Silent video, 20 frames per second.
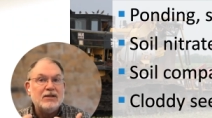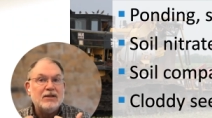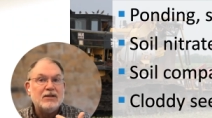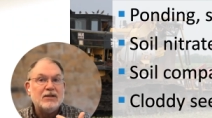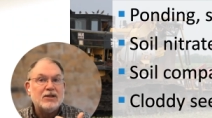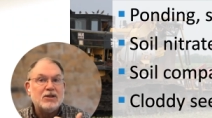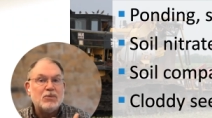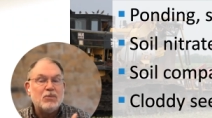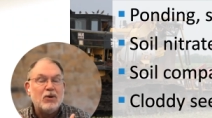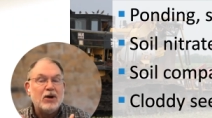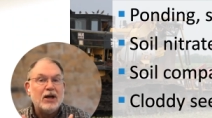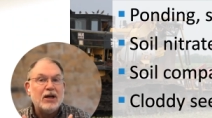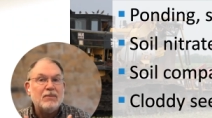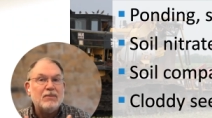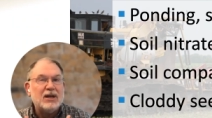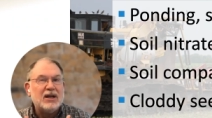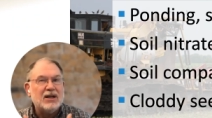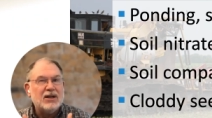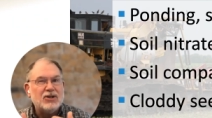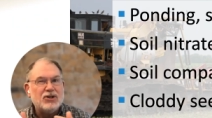in the spring
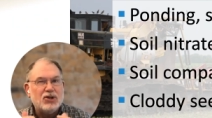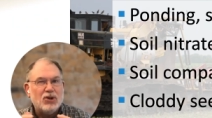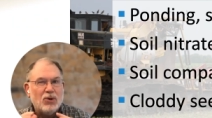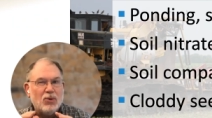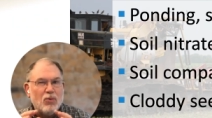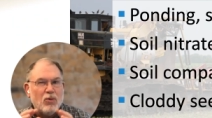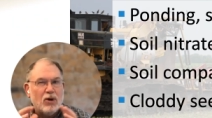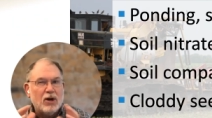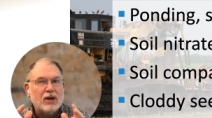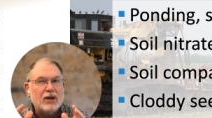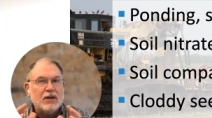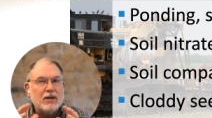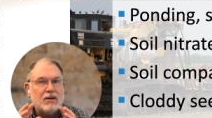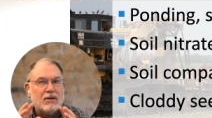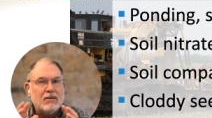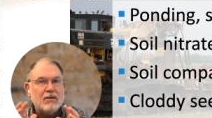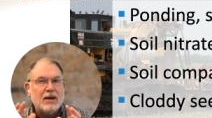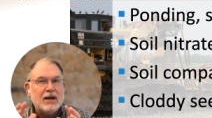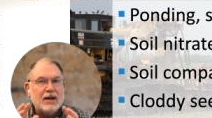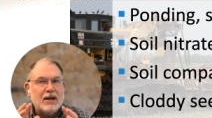because you're working the
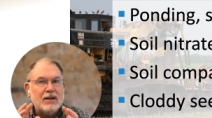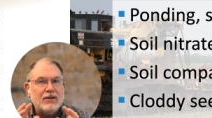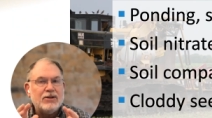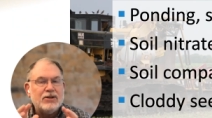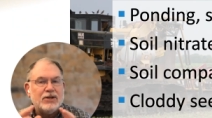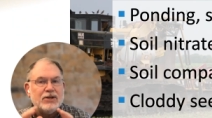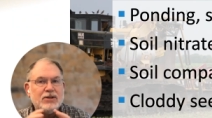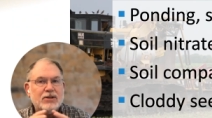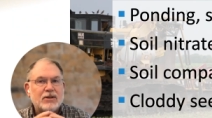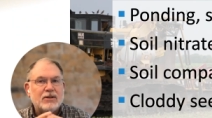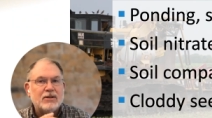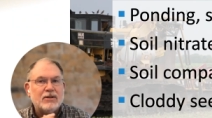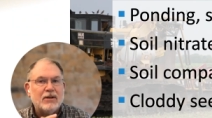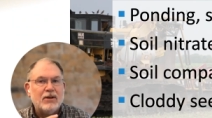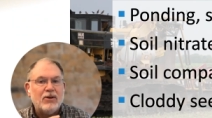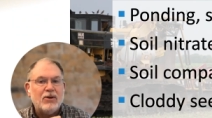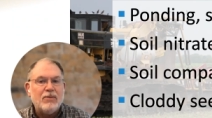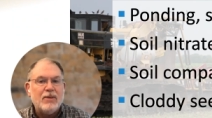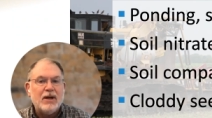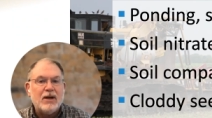ground just a
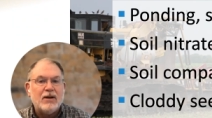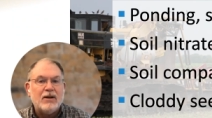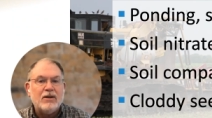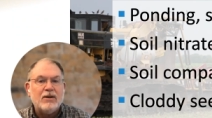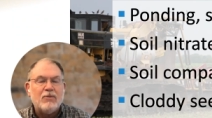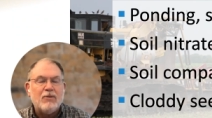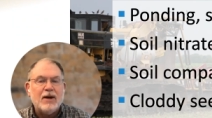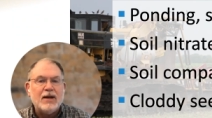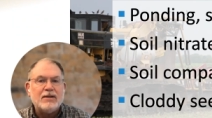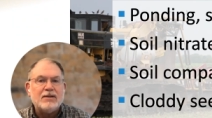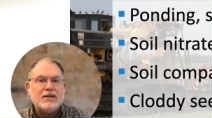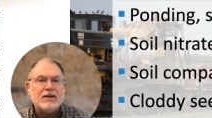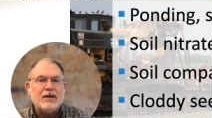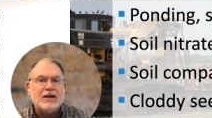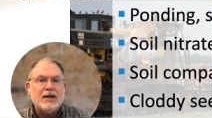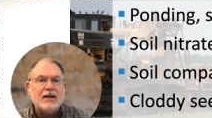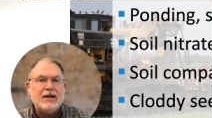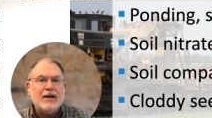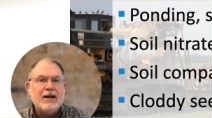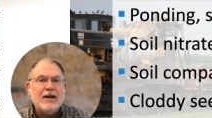little bit on the wet
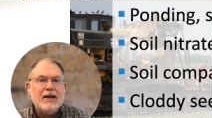side.